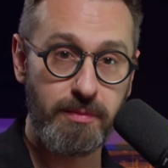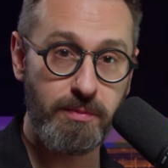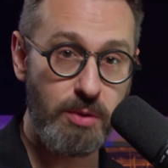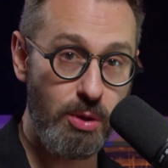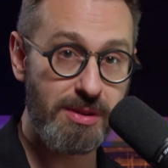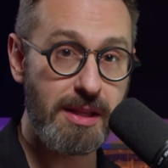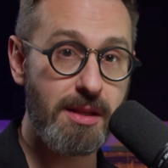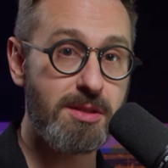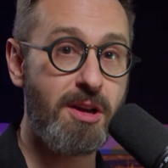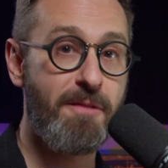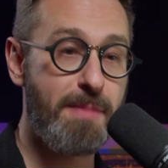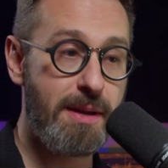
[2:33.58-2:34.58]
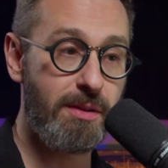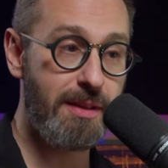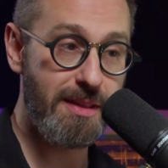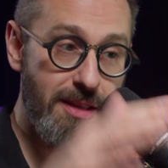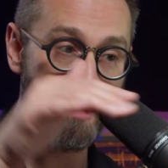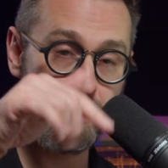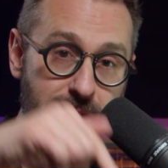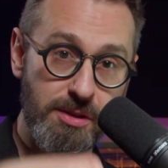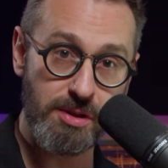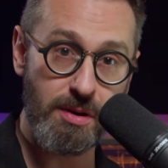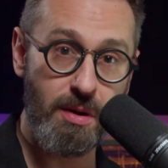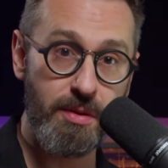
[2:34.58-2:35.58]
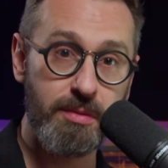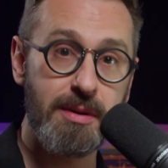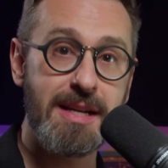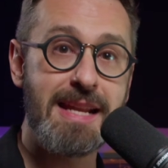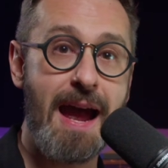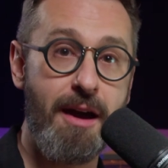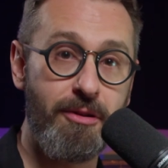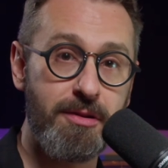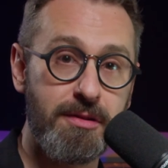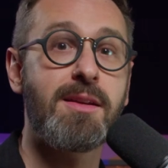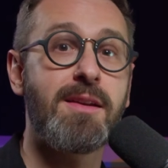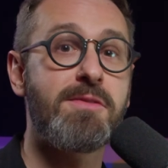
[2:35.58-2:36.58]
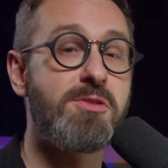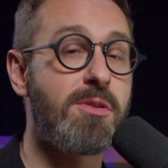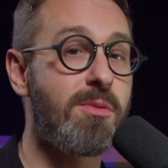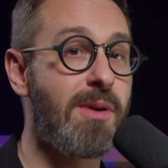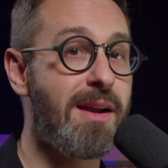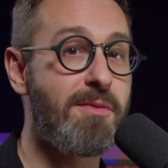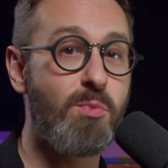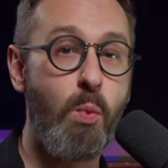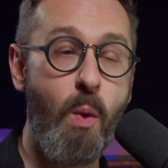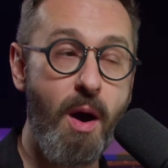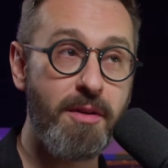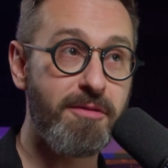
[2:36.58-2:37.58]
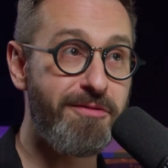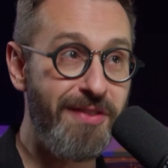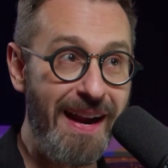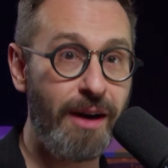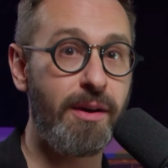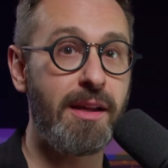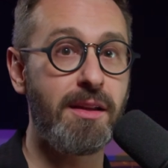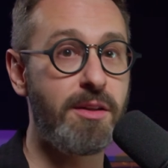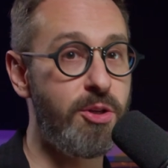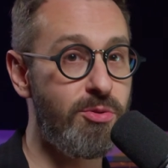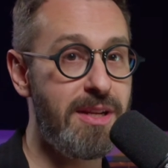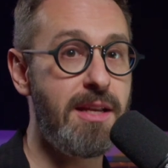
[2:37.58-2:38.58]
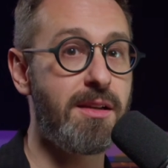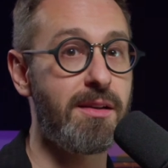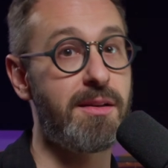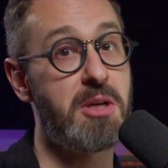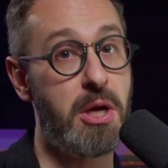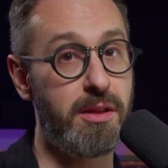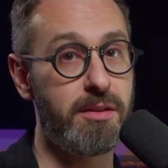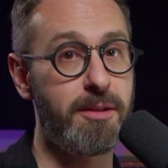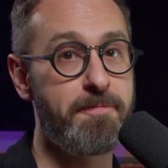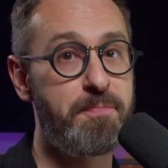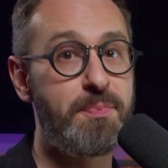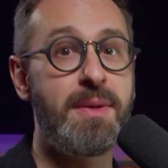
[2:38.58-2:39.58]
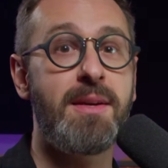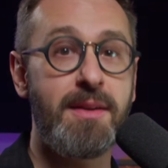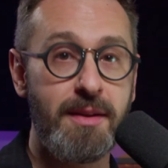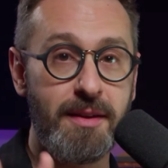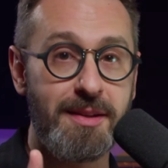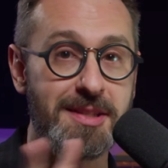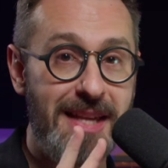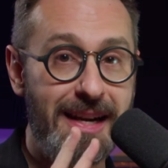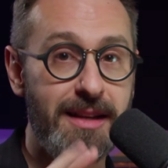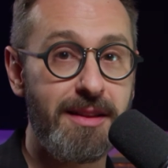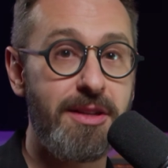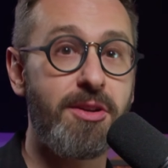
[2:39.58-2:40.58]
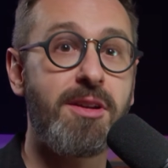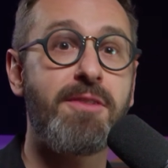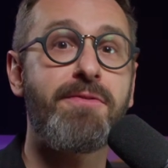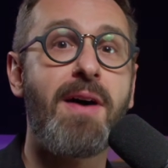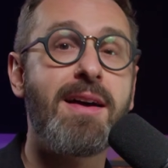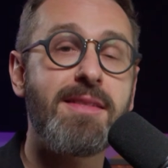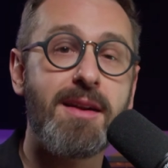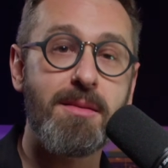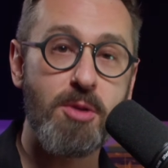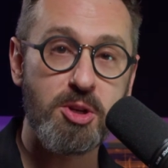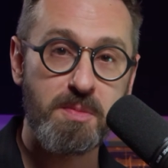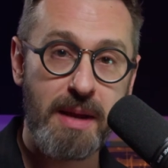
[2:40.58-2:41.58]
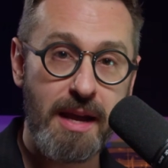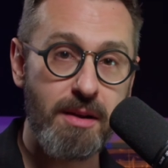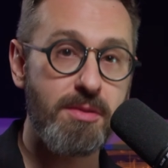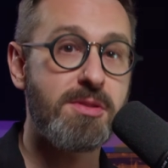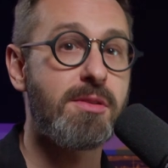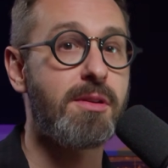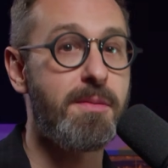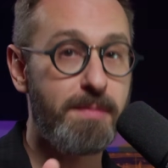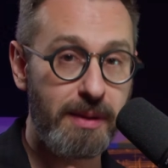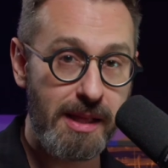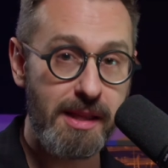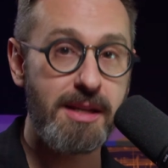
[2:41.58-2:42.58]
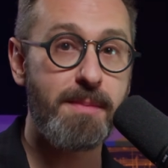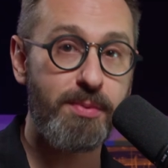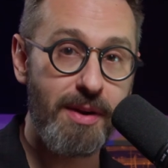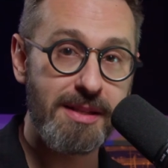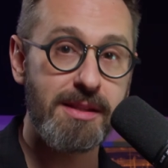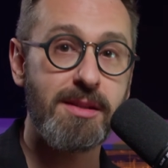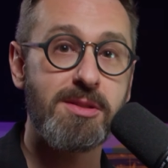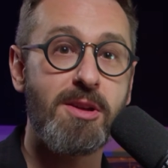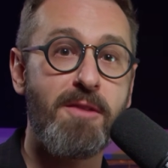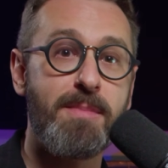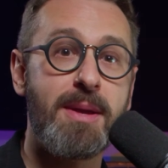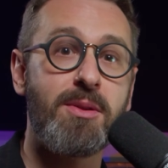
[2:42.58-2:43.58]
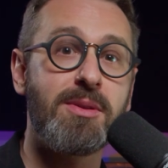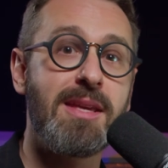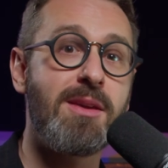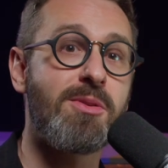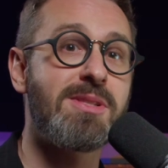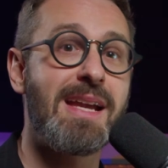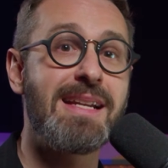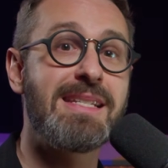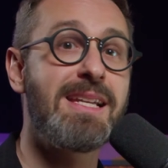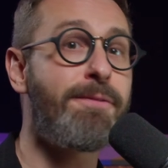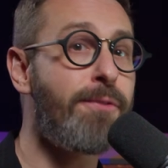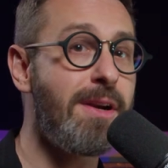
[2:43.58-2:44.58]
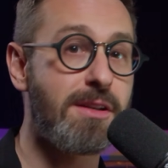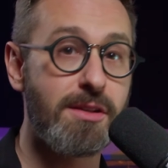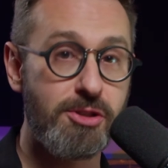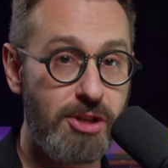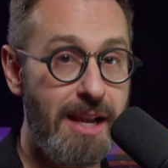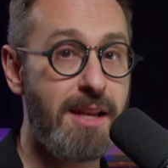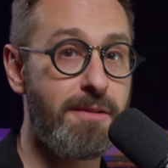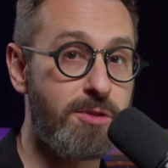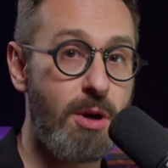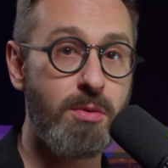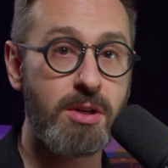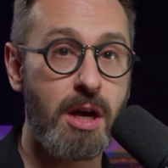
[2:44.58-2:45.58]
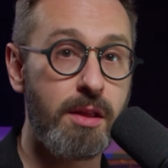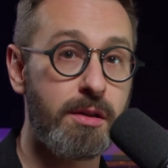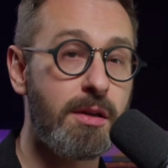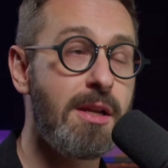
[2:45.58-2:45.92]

using the soft pedal in that position all the way down gives you one very unique color. Secondly, you're going to find that on most pianos, completely depressing the soft pedal yields a different shade of tone color,